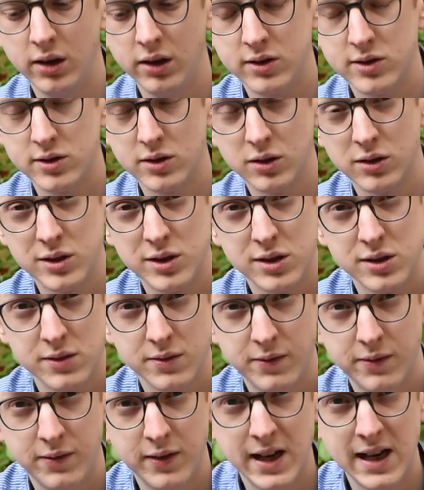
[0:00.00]
as long as it's
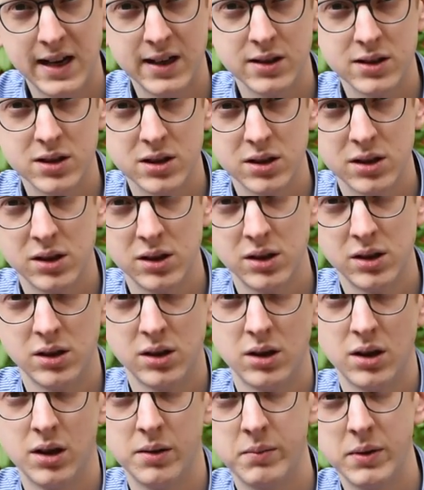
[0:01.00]
flat
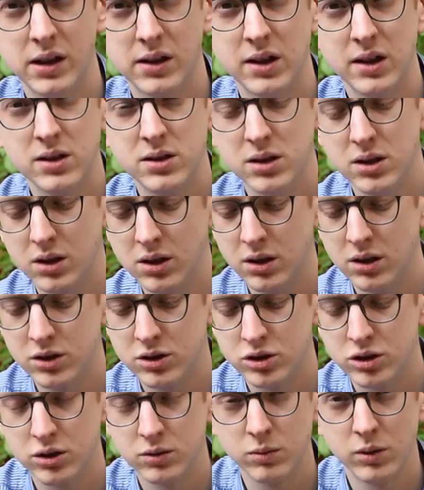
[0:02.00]
and magnetic
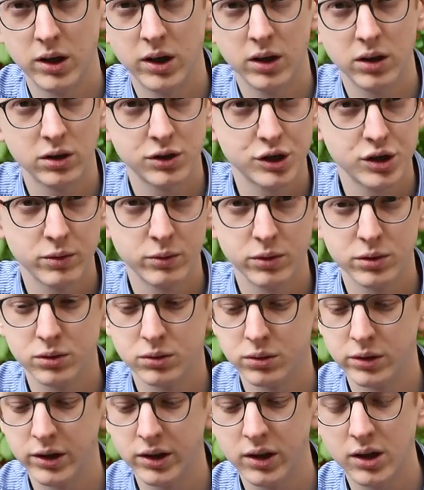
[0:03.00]
it should work, so we're
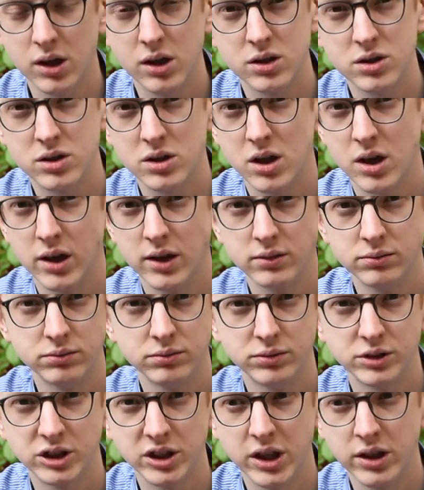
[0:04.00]
talking cast
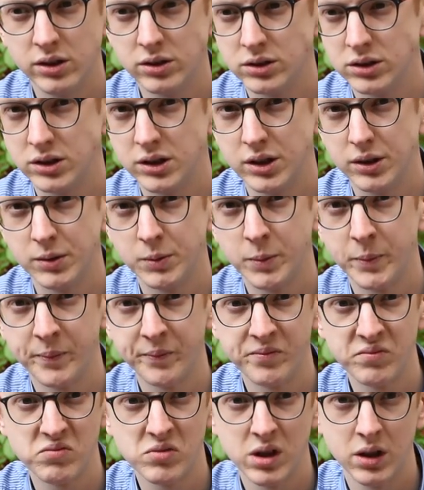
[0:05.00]
iron, stainless steel,
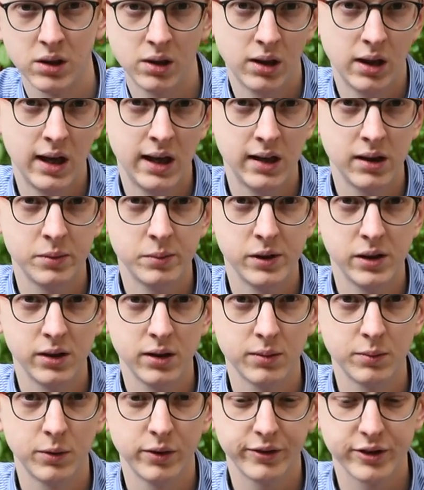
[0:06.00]

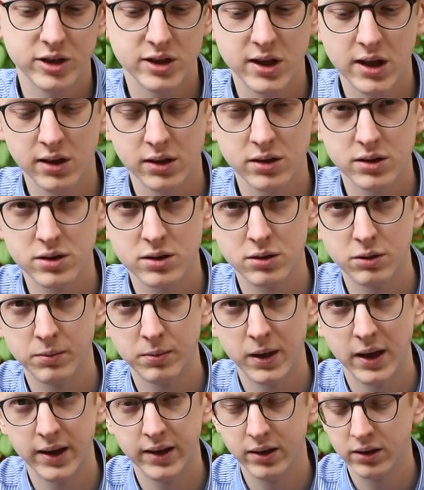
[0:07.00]
aluminium with a stainless steel
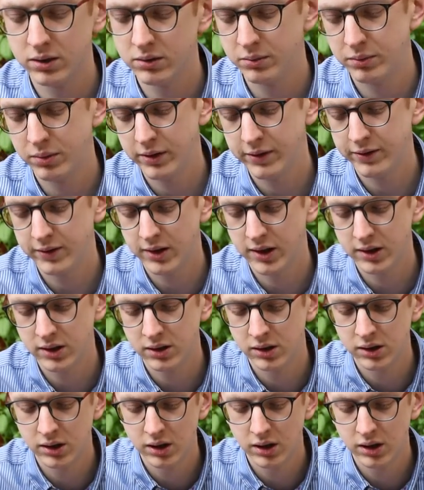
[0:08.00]
plate would be fine.